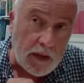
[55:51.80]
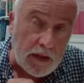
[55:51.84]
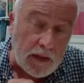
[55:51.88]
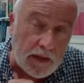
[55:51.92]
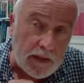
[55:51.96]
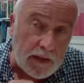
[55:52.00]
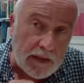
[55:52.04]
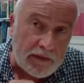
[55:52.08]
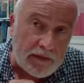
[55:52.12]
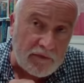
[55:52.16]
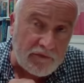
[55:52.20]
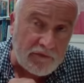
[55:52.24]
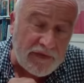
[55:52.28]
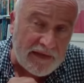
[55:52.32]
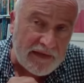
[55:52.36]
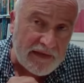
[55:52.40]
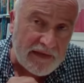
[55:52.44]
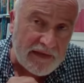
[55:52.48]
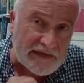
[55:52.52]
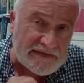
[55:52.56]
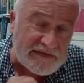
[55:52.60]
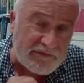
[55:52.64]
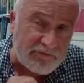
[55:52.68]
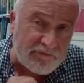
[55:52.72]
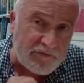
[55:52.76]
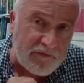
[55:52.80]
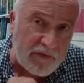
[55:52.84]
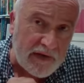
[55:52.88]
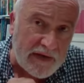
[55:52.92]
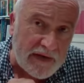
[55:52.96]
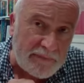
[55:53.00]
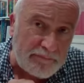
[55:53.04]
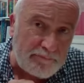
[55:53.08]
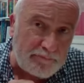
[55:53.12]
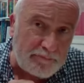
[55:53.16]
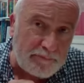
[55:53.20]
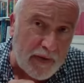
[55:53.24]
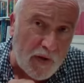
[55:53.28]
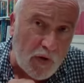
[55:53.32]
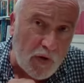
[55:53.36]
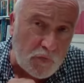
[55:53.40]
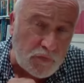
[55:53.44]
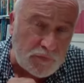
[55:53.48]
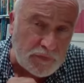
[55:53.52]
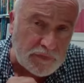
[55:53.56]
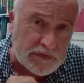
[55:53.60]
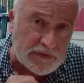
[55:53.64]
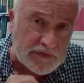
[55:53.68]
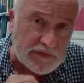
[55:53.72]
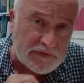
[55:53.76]
Uh, and I think that's a very
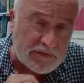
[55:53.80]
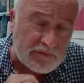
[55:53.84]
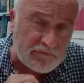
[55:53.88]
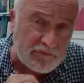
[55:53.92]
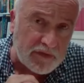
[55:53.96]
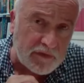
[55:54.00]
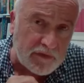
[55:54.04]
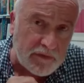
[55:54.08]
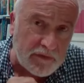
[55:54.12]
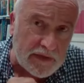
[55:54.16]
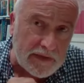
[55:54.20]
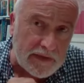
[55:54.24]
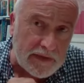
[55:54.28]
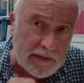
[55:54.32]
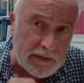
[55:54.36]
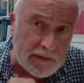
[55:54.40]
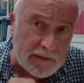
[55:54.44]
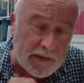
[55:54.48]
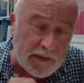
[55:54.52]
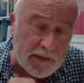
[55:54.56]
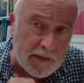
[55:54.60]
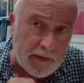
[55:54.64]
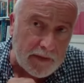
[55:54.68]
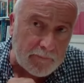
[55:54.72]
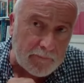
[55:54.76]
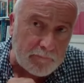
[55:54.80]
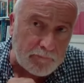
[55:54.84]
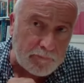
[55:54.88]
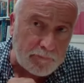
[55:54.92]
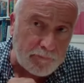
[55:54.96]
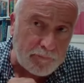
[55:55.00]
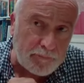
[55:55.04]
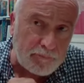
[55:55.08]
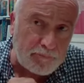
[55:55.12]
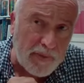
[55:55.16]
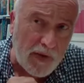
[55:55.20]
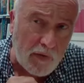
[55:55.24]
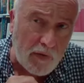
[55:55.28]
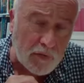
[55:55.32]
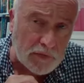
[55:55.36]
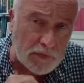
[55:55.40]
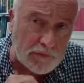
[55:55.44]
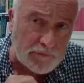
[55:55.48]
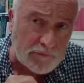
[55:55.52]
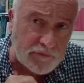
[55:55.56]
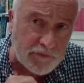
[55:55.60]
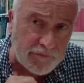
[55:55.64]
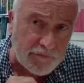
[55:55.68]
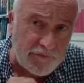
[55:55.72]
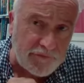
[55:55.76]
potent and a very um,
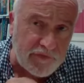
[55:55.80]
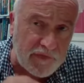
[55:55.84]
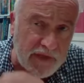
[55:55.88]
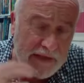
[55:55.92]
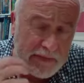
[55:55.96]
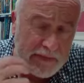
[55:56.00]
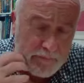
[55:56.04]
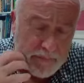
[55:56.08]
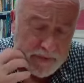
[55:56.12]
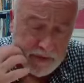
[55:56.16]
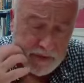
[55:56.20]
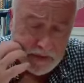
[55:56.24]
powerful thing